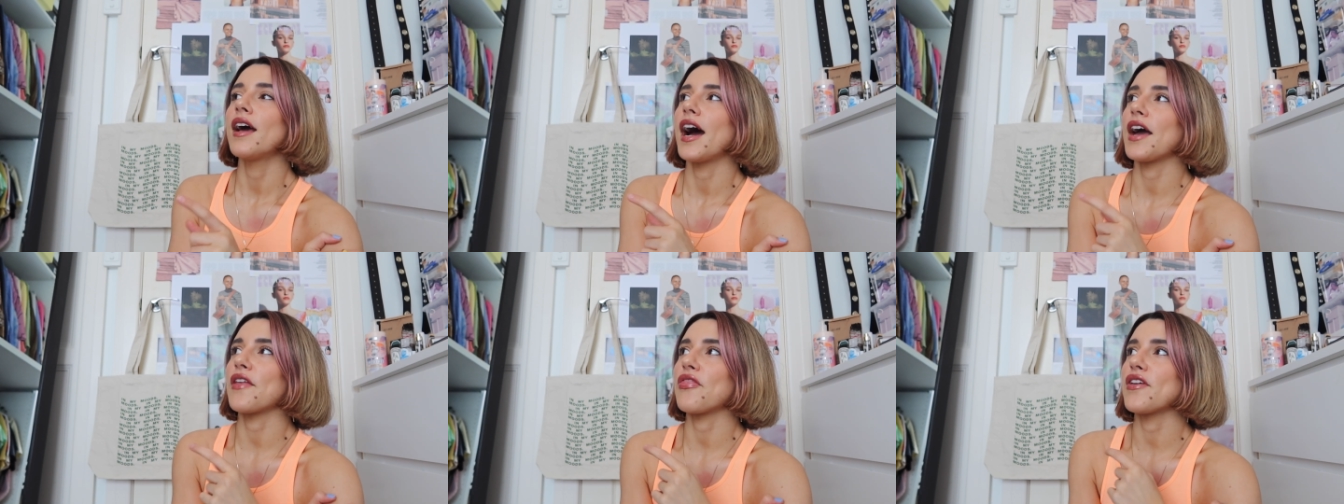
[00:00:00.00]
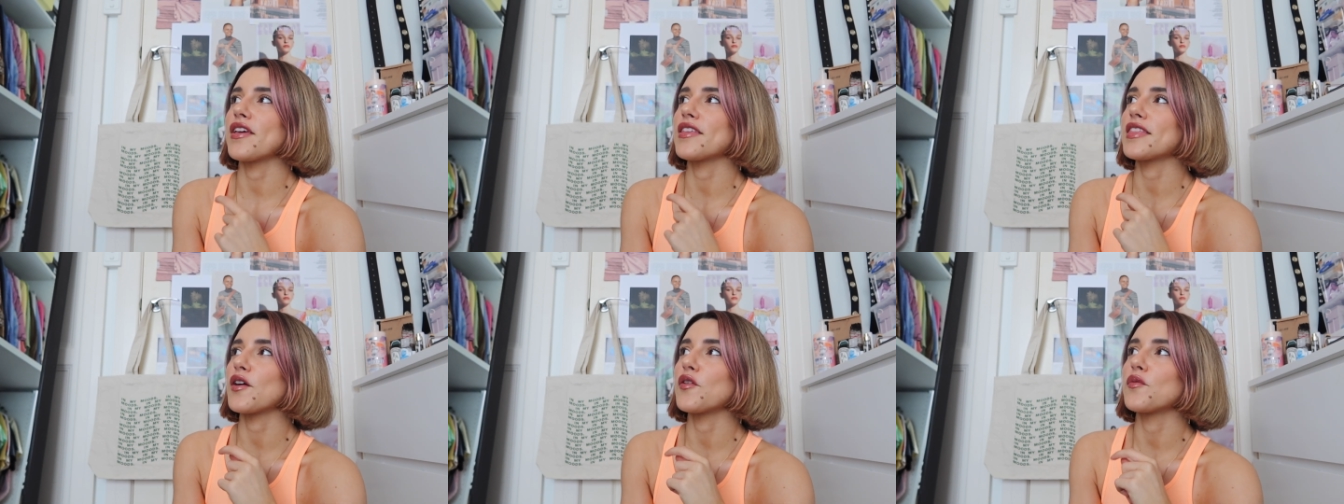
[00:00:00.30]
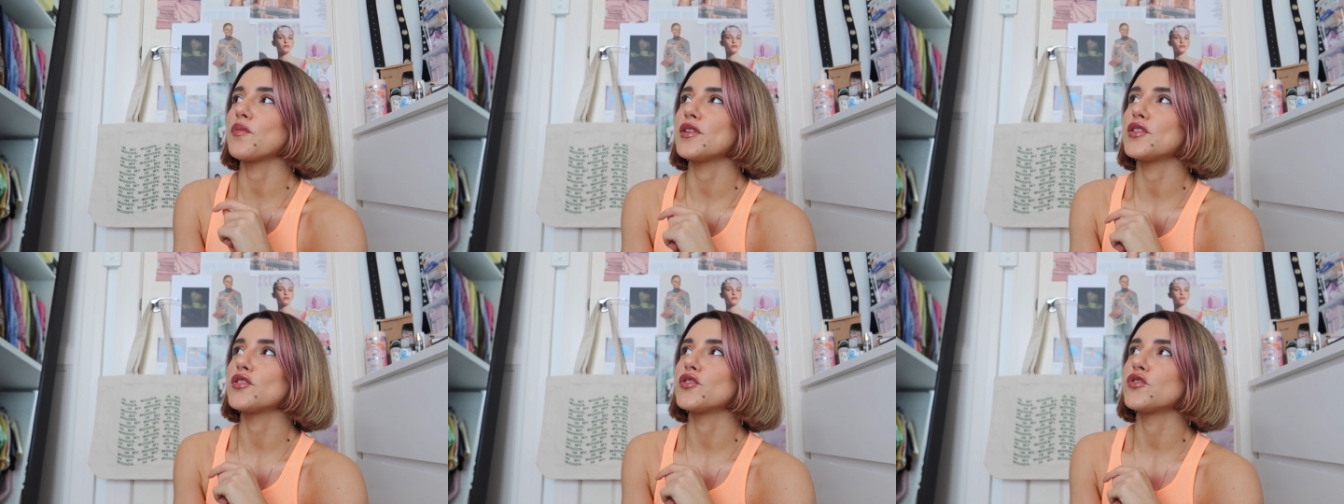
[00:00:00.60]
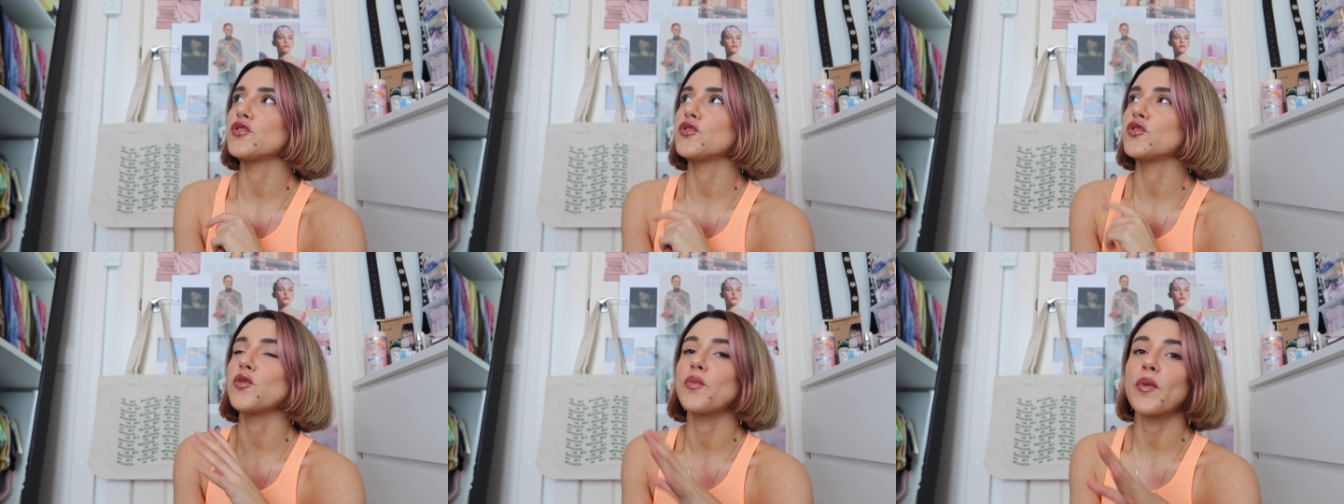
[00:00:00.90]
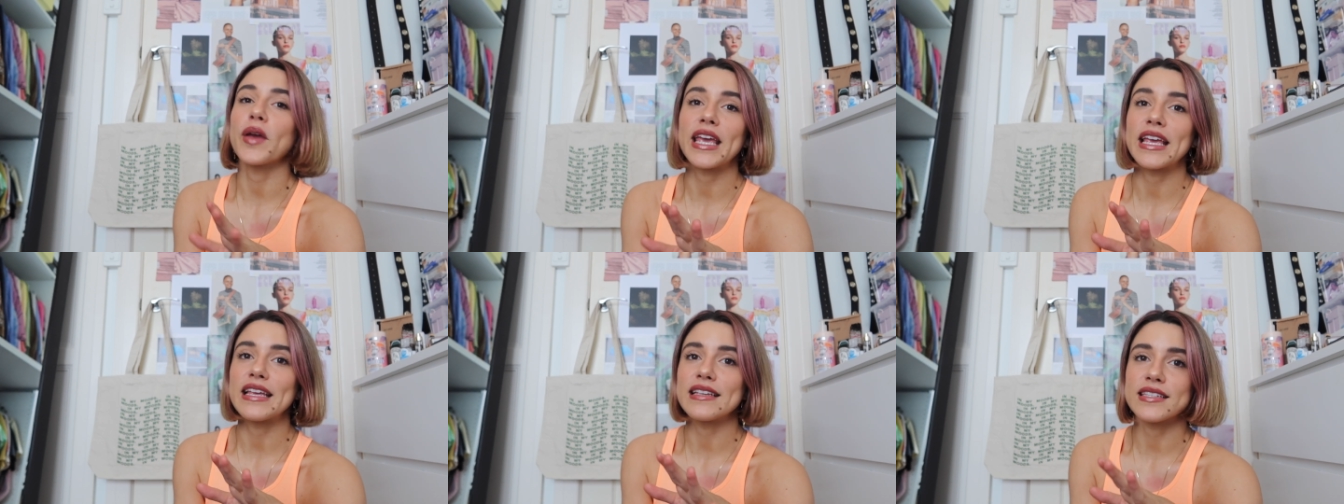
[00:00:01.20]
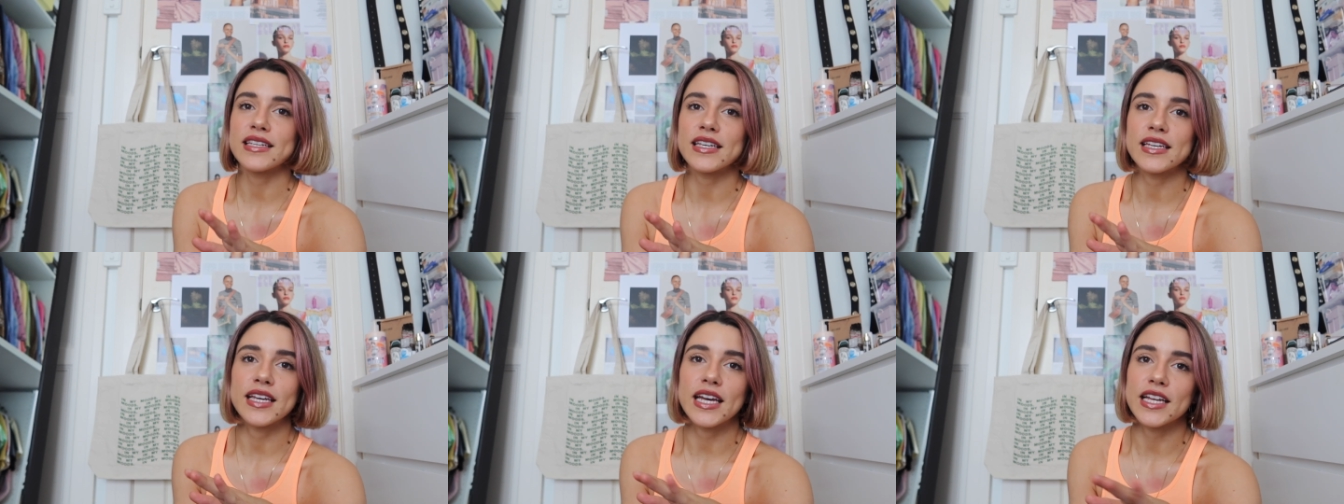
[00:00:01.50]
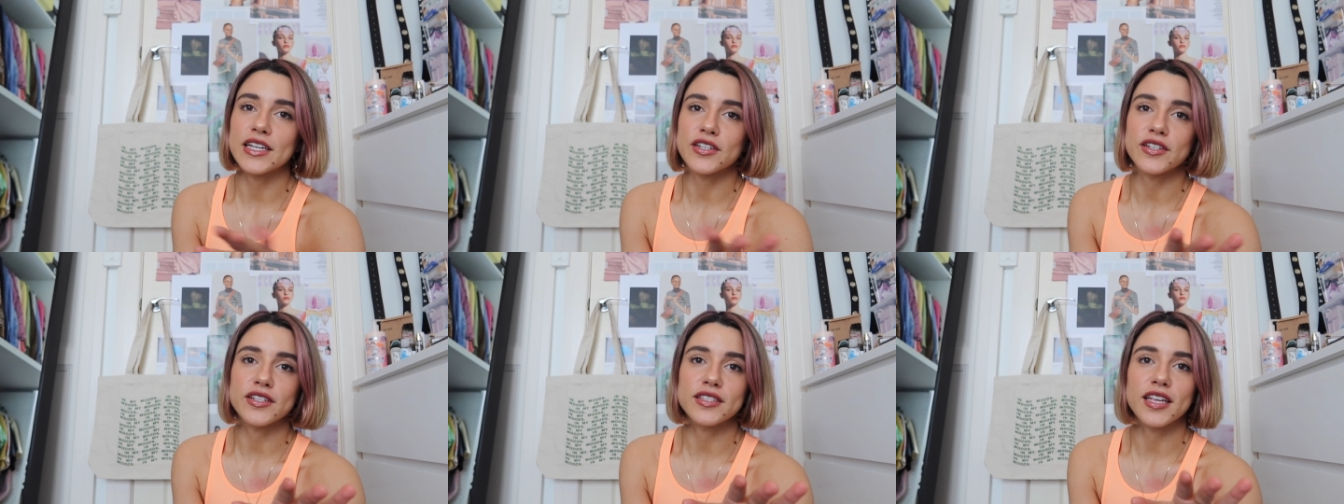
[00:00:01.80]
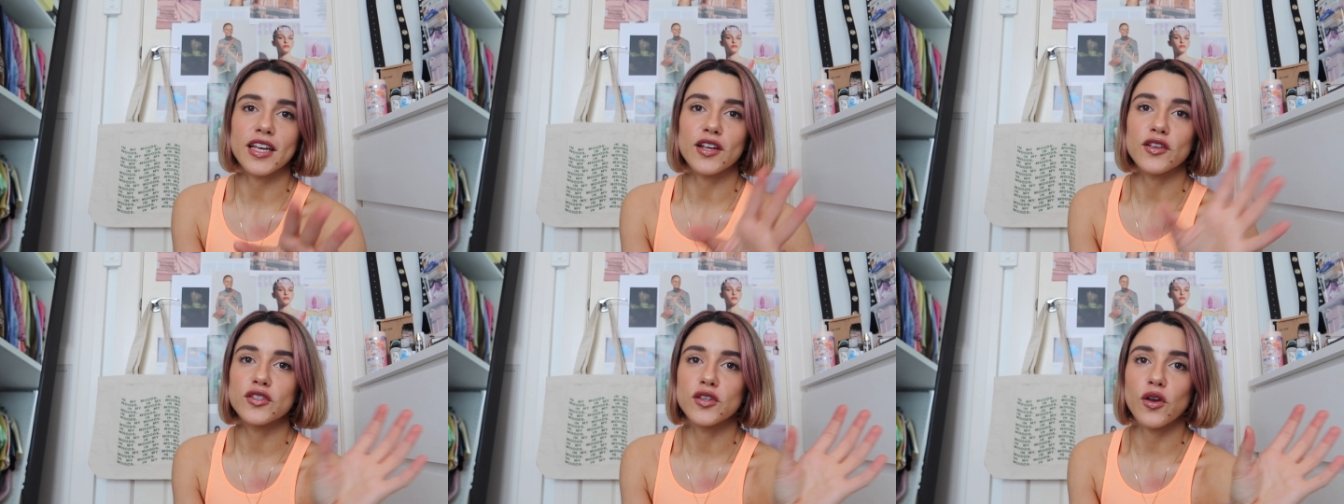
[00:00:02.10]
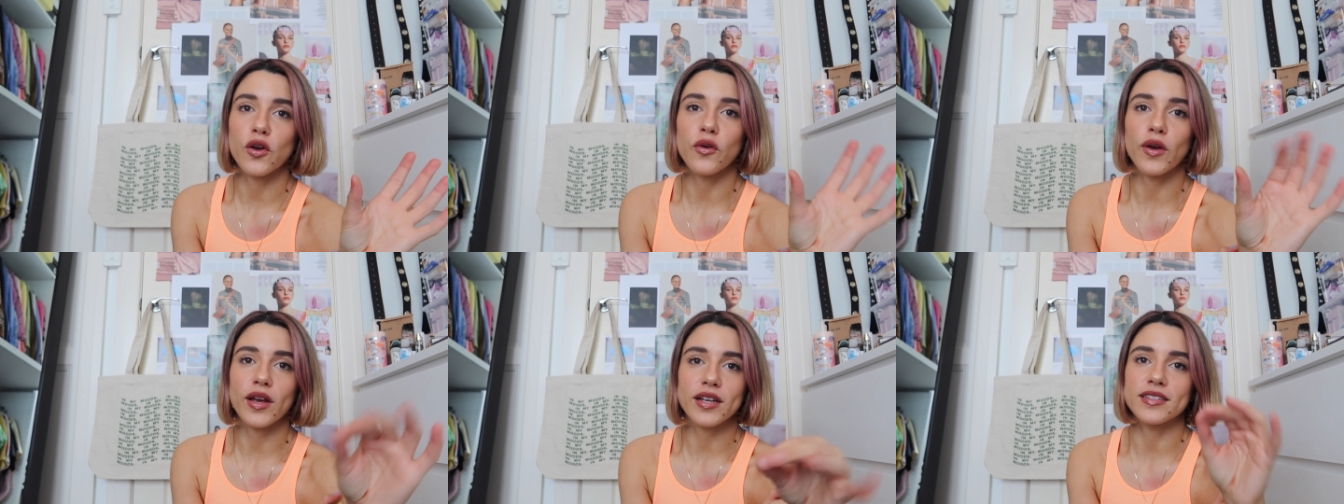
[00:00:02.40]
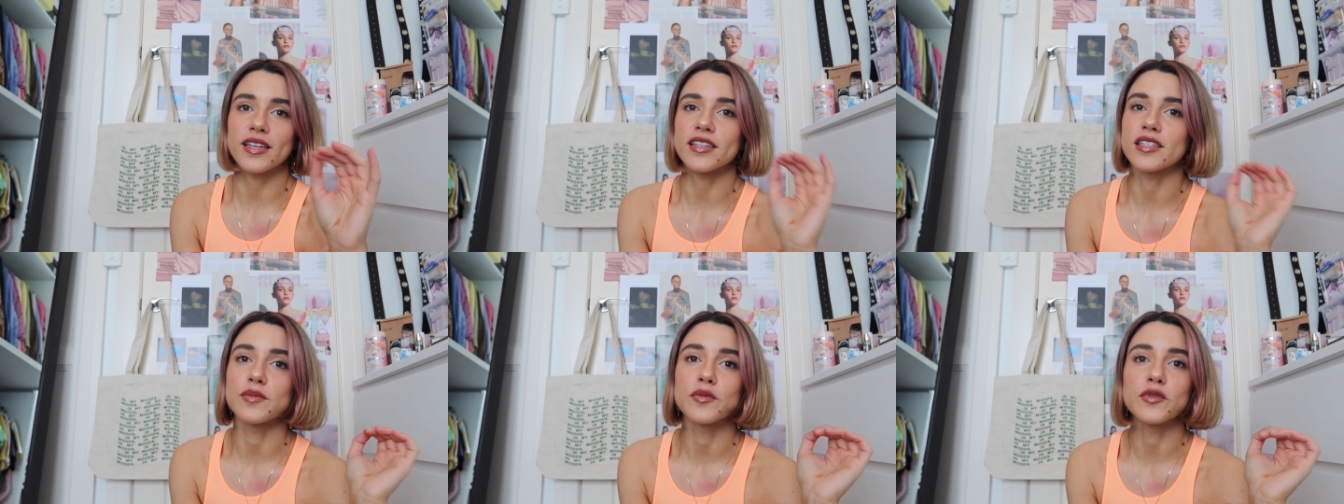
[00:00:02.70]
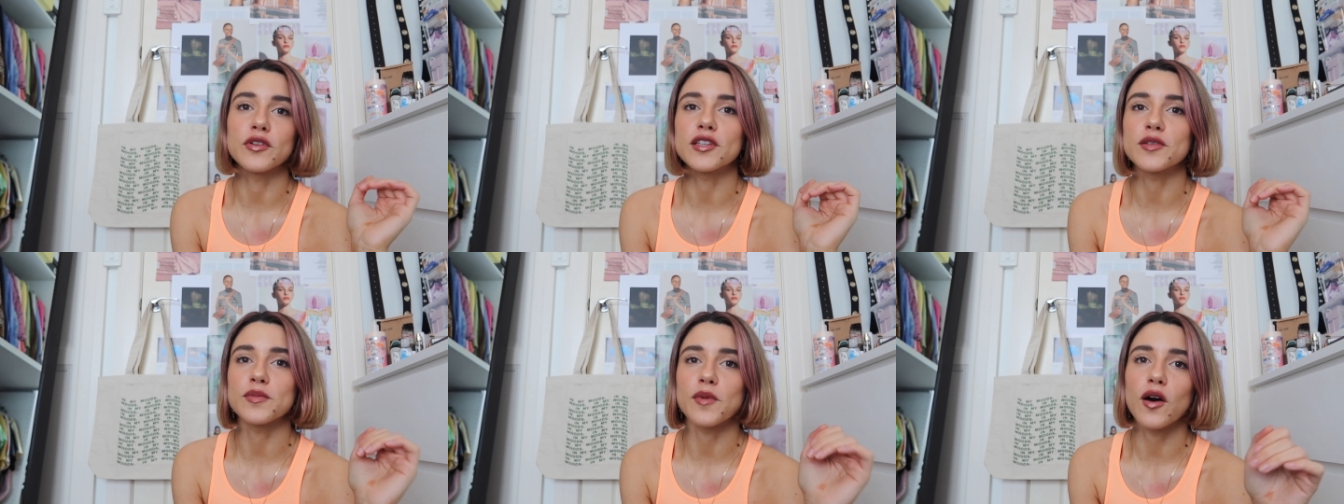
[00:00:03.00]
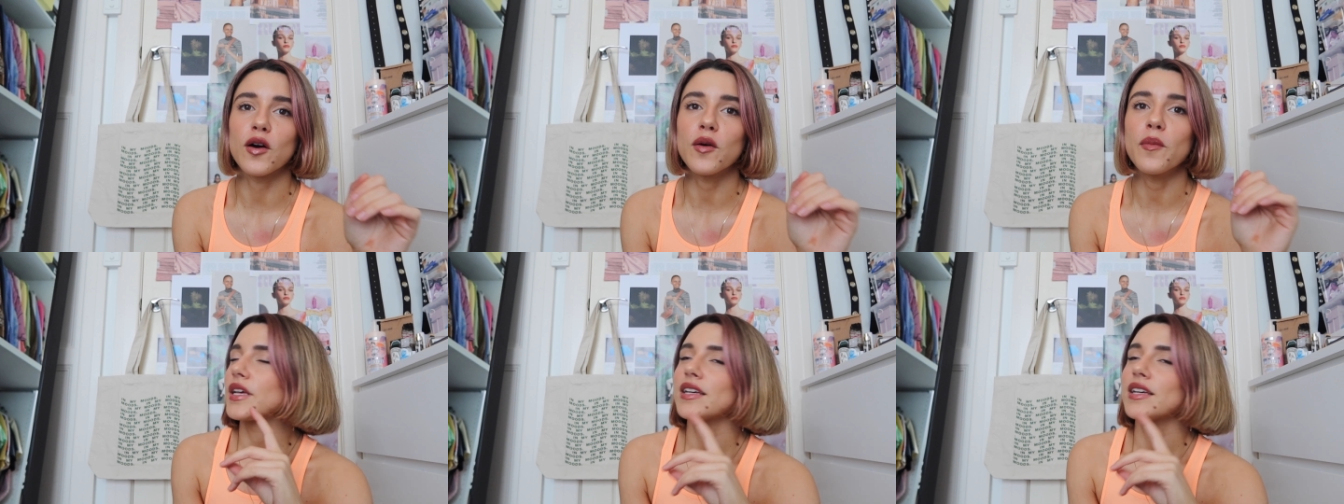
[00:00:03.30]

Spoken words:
I think that would be super easy and just like so accessible as well,